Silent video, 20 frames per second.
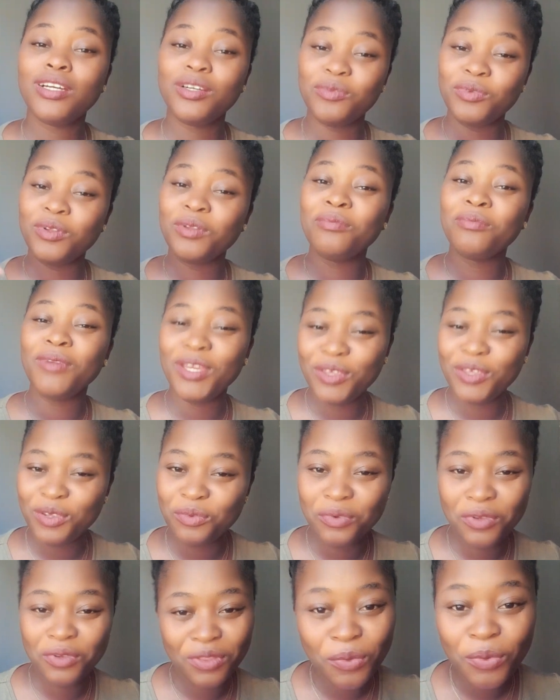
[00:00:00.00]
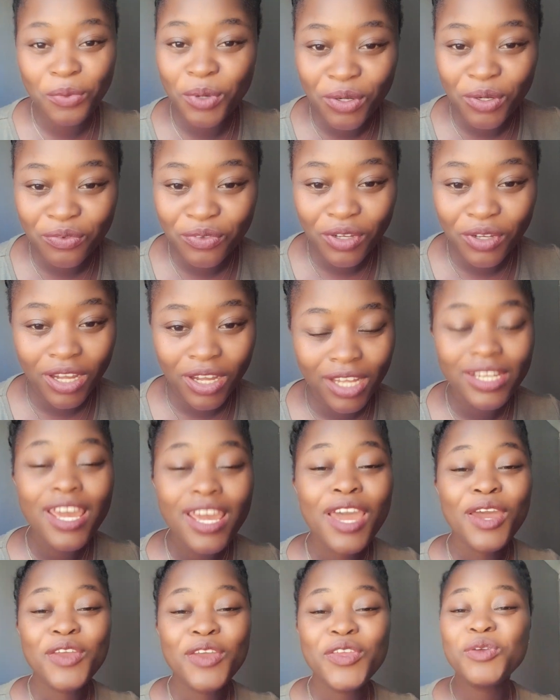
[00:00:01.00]
will make you read the Word of God.
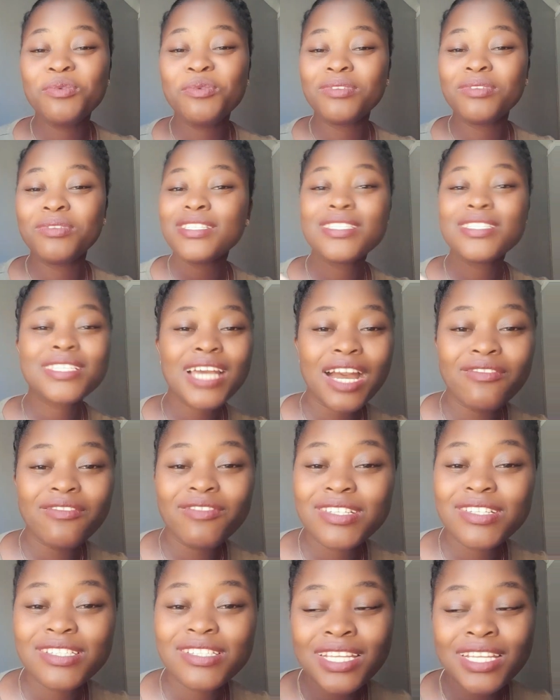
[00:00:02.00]
You will discover,